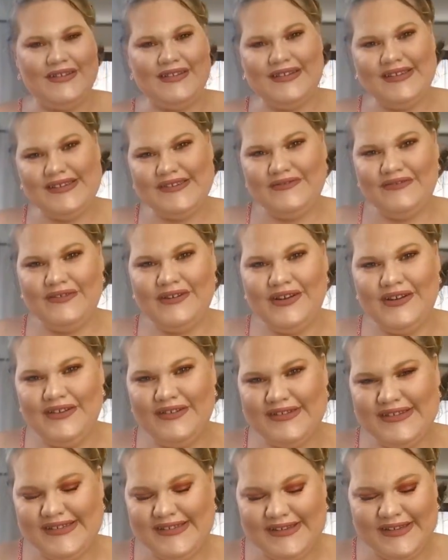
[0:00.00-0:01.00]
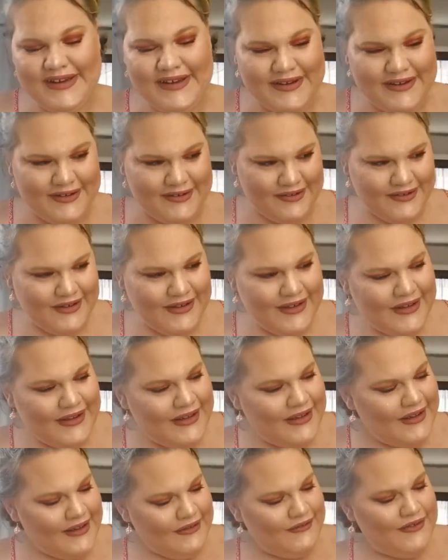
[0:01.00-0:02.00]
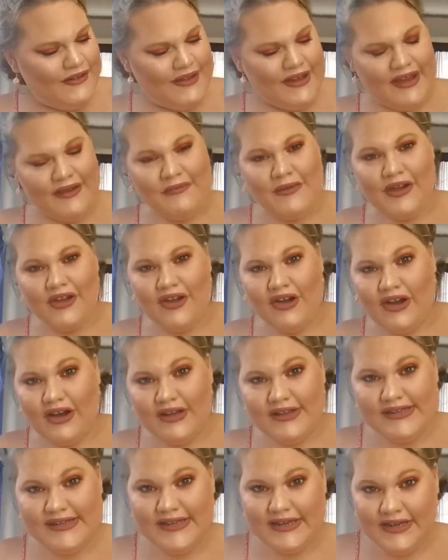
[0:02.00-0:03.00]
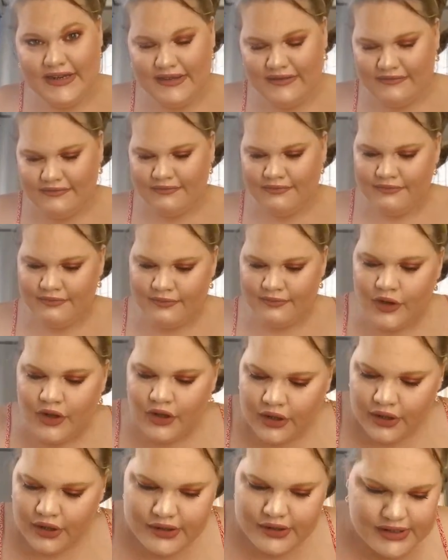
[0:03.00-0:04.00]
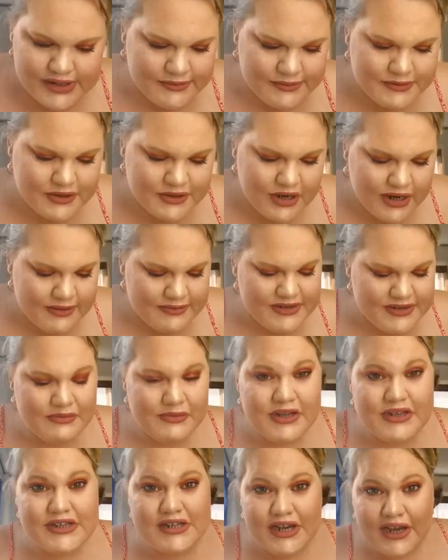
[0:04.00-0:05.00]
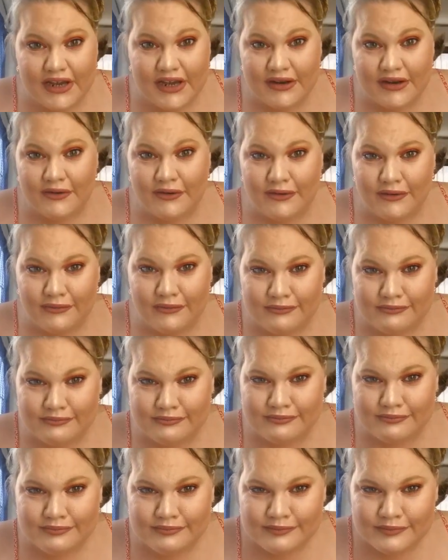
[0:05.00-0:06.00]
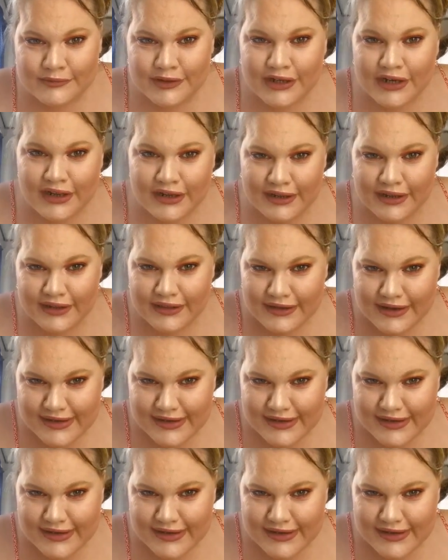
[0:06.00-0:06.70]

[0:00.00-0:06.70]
if you like my content, subscribe to my channel. Click that subscribe button before you leave.